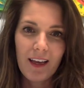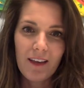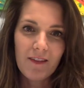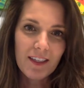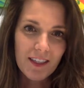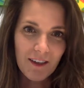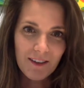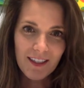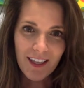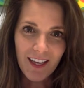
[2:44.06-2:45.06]
If this
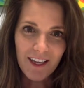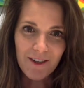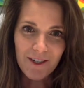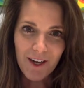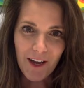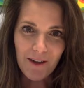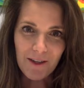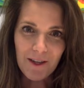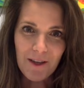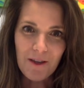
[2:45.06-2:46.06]
sounds like your
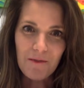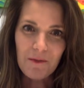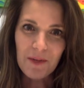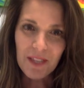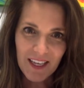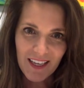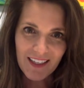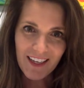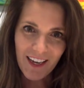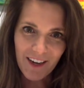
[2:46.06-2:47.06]
child,
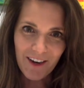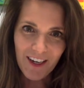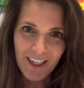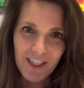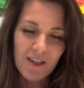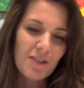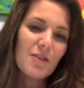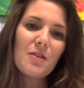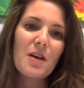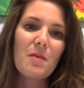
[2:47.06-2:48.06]
please, I encourage you
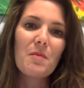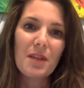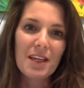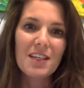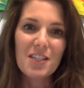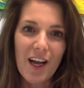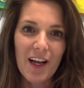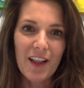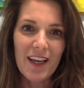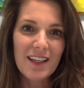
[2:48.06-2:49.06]
to complete a
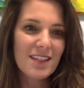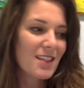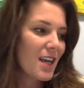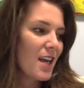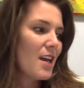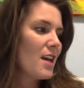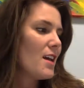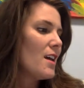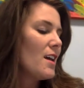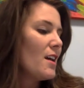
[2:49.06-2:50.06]
checklist.
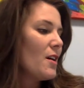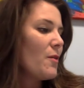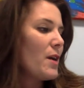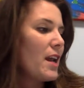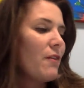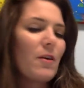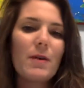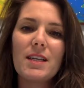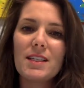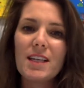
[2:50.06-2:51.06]
Whenever
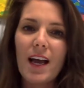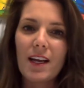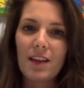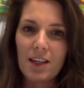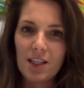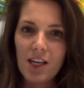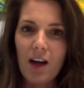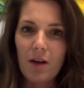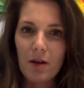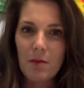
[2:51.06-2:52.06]
we detect that a
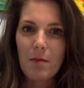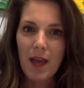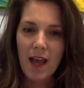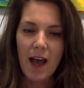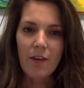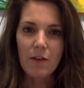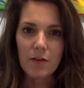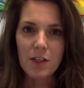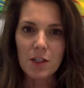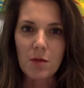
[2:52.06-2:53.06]
child may have a
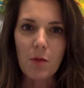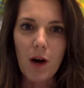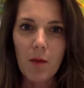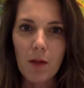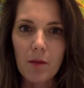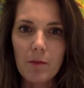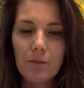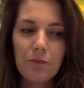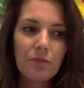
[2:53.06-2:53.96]
vision problem,